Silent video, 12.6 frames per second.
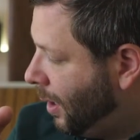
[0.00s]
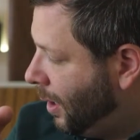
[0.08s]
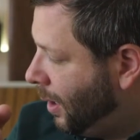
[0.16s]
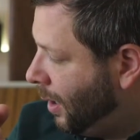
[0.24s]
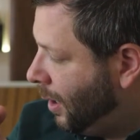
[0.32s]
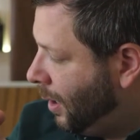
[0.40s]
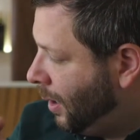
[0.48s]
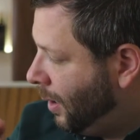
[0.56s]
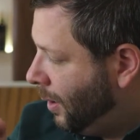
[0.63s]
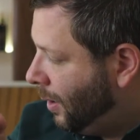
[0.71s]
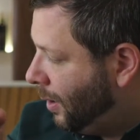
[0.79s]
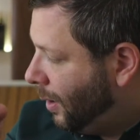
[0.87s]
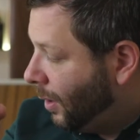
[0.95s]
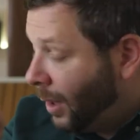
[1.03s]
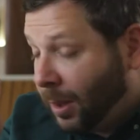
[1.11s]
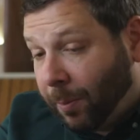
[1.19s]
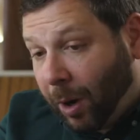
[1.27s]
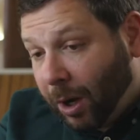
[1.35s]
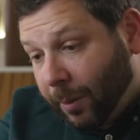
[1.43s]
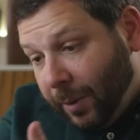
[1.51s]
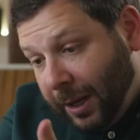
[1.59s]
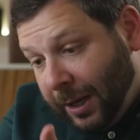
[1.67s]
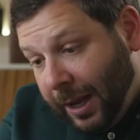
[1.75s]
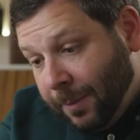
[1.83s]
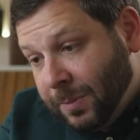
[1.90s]
uh, in the bottom
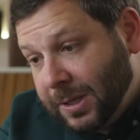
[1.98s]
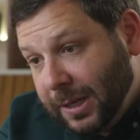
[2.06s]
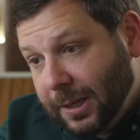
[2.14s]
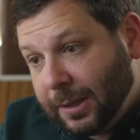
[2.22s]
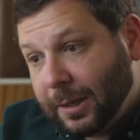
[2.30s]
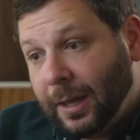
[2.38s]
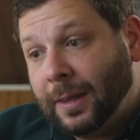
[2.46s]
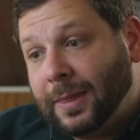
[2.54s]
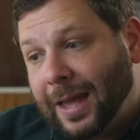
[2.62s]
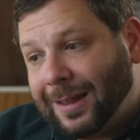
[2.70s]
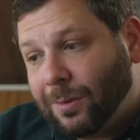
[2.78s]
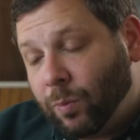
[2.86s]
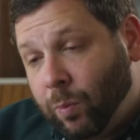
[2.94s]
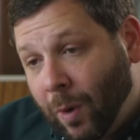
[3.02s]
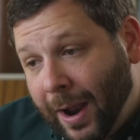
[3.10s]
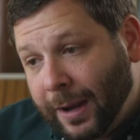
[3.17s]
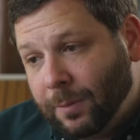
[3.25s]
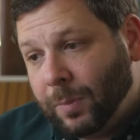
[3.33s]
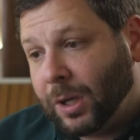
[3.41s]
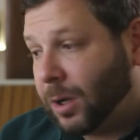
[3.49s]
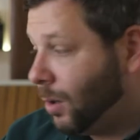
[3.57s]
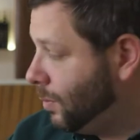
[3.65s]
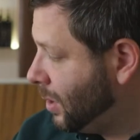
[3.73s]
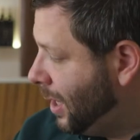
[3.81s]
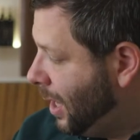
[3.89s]
and empty it, and that wine
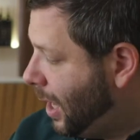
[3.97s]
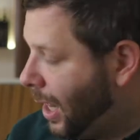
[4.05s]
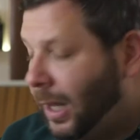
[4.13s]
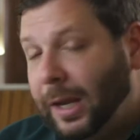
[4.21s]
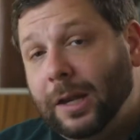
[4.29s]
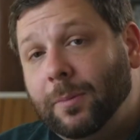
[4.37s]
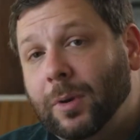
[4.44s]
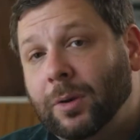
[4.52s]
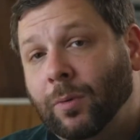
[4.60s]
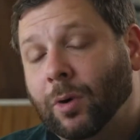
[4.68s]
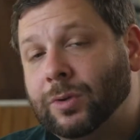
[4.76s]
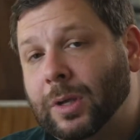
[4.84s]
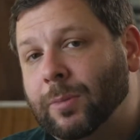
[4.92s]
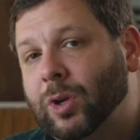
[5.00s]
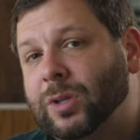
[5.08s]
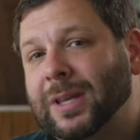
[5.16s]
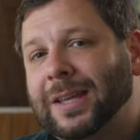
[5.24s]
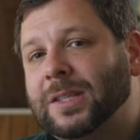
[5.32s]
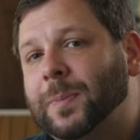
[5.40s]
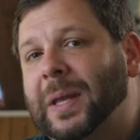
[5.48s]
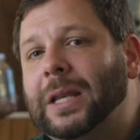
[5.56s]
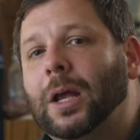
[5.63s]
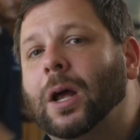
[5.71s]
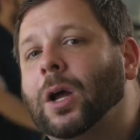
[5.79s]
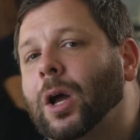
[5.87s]
becomes a little bit rosé because it has
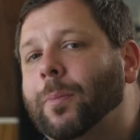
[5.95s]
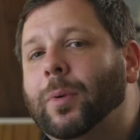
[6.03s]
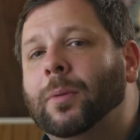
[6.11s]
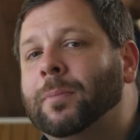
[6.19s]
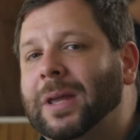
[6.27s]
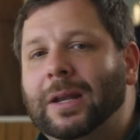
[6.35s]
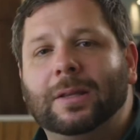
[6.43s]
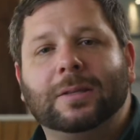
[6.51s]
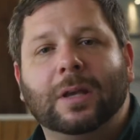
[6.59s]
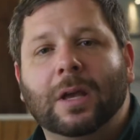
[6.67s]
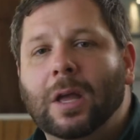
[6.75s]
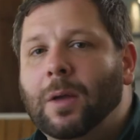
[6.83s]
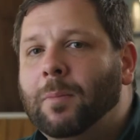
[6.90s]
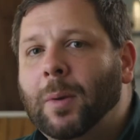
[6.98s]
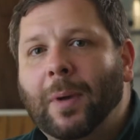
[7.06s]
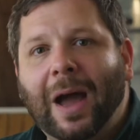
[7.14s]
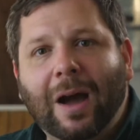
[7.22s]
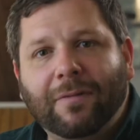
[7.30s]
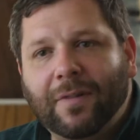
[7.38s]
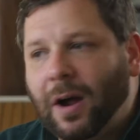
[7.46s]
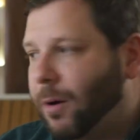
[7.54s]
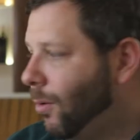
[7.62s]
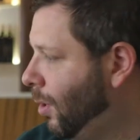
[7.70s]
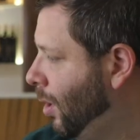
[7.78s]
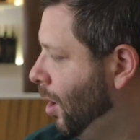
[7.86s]
spent a couple of minutes, a half
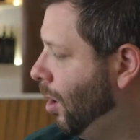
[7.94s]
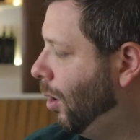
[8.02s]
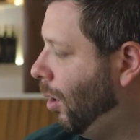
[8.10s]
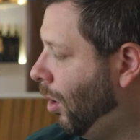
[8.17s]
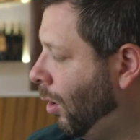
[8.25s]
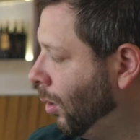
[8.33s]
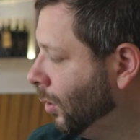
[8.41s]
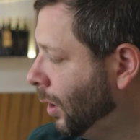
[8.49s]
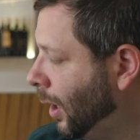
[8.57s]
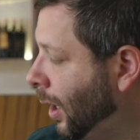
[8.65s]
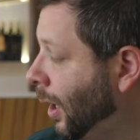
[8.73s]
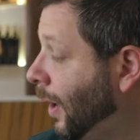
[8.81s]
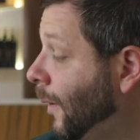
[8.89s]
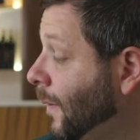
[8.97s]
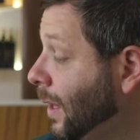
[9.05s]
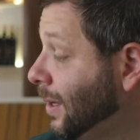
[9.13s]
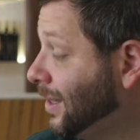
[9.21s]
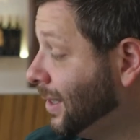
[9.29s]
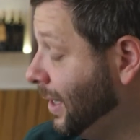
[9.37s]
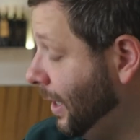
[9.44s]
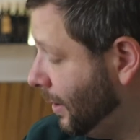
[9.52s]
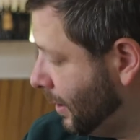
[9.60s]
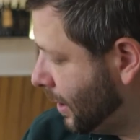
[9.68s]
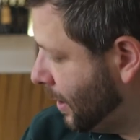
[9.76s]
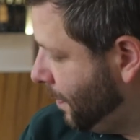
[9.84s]
hour on the
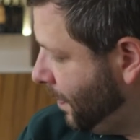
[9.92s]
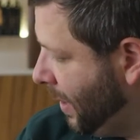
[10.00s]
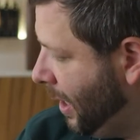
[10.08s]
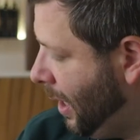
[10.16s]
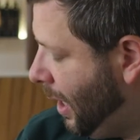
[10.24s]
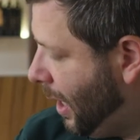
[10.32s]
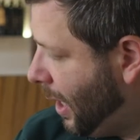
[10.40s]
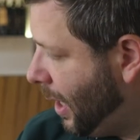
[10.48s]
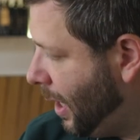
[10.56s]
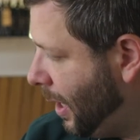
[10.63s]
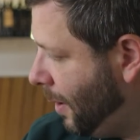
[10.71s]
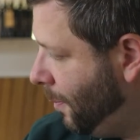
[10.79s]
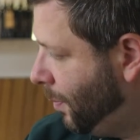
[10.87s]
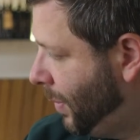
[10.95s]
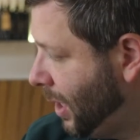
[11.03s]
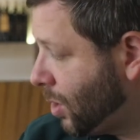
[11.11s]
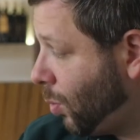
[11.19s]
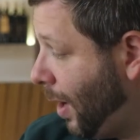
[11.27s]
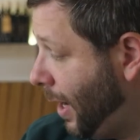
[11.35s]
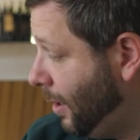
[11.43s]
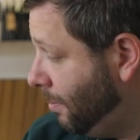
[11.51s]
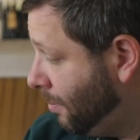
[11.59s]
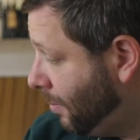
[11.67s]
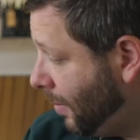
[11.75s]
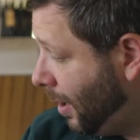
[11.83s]
skins. Uh, this wine
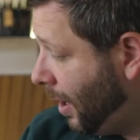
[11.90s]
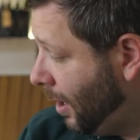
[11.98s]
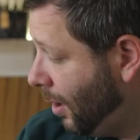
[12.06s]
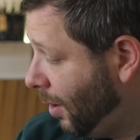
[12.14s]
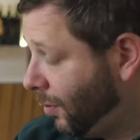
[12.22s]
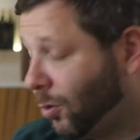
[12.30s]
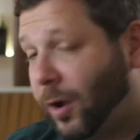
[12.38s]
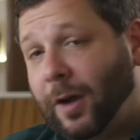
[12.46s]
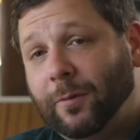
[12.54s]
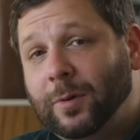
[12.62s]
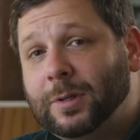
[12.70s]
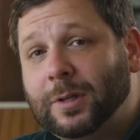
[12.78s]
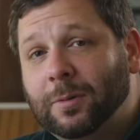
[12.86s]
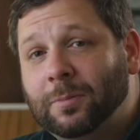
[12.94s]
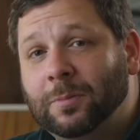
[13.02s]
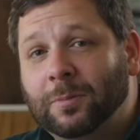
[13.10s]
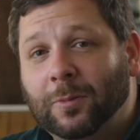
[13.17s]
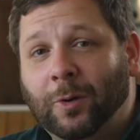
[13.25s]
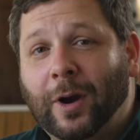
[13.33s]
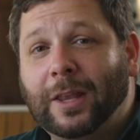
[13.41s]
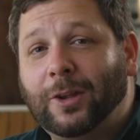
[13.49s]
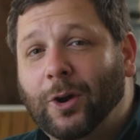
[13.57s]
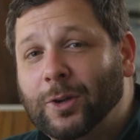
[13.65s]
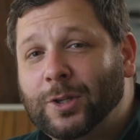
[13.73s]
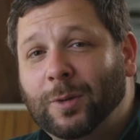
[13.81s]
I love to have with some great
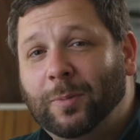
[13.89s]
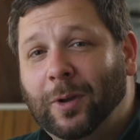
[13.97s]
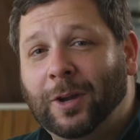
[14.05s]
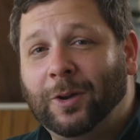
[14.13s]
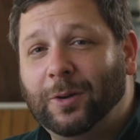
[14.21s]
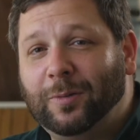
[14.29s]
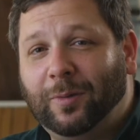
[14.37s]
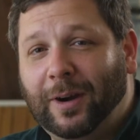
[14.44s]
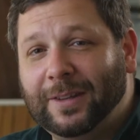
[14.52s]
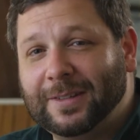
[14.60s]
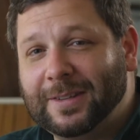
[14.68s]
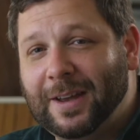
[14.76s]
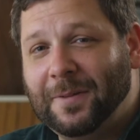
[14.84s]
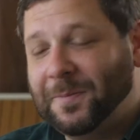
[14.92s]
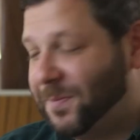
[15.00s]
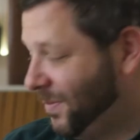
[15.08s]
gossip and good friends. Yeah,